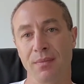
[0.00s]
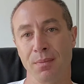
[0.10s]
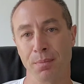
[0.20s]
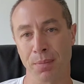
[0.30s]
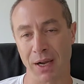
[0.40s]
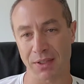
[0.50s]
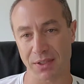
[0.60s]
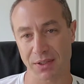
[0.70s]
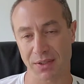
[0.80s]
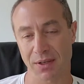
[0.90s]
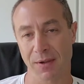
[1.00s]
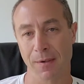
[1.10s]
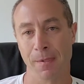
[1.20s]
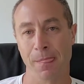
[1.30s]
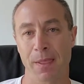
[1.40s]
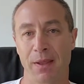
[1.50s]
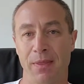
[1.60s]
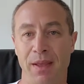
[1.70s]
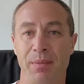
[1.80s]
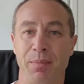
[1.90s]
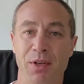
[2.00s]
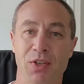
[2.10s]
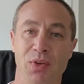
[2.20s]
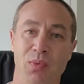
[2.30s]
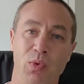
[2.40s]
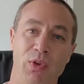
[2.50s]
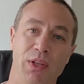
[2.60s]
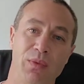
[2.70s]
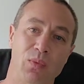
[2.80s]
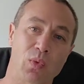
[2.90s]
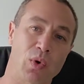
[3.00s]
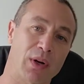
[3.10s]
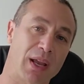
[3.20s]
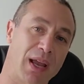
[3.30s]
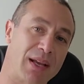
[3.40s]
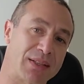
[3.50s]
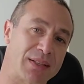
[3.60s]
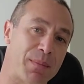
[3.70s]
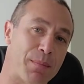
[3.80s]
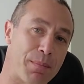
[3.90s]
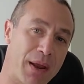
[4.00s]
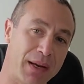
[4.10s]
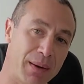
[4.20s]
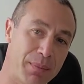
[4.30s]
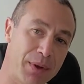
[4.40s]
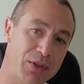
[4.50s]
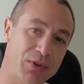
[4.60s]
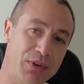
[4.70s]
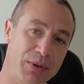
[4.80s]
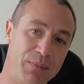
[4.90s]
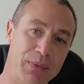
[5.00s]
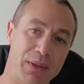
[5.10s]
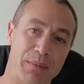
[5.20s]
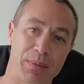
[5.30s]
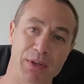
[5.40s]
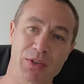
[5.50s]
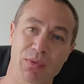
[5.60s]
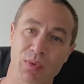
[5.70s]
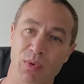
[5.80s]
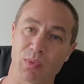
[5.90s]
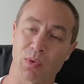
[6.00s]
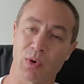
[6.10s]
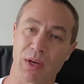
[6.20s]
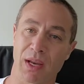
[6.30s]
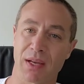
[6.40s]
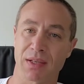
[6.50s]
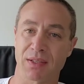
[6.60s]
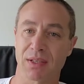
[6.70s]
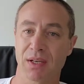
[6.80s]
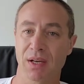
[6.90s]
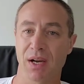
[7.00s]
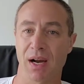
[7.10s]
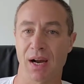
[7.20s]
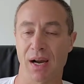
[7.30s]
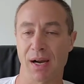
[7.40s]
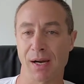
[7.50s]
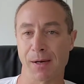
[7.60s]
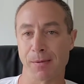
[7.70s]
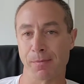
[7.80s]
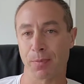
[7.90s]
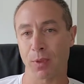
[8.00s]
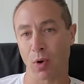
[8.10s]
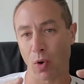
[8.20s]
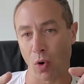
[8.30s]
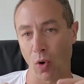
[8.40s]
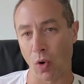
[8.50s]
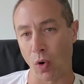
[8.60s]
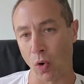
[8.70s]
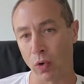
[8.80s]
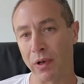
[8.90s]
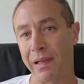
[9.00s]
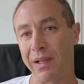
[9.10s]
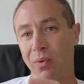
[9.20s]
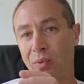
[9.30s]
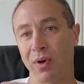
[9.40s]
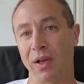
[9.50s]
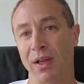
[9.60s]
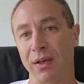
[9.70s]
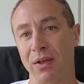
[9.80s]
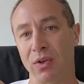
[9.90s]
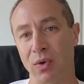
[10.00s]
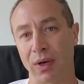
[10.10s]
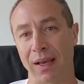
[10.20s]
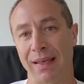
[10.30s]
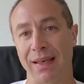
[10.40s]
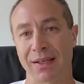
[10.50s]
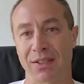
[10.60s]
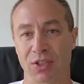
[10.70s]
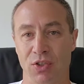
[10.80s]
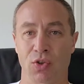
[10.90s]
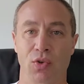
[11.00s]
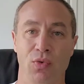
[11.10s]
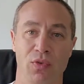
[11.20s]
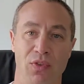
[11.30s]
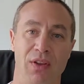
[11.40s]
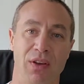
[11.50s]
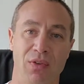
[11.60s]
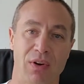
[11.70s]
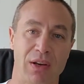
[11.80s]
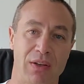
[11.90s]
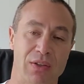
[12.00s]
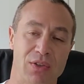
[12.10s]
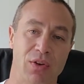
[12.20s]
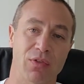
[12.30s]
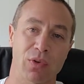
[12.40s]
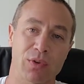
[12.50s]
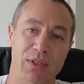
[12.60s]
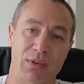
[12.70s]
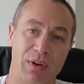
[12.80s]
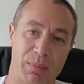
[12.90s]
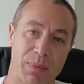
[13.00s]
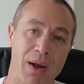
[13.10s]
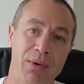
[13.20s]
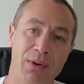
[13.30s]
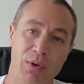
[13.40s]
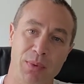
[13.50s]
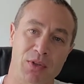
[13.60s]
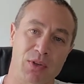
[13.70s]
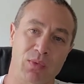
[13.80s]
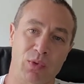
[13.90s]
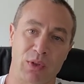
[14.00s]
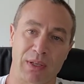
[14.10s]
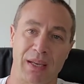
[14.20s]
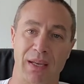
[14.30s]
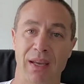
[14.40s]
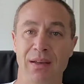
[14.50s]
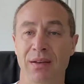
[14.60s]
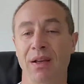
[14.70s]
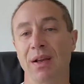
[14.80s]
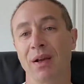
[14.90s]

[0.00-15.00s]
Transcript: But that battery wouldn't work as a backup battery. That battery would work as only when you connect it to the grid. So if you're losing grid power, your battery wouldn't kick in.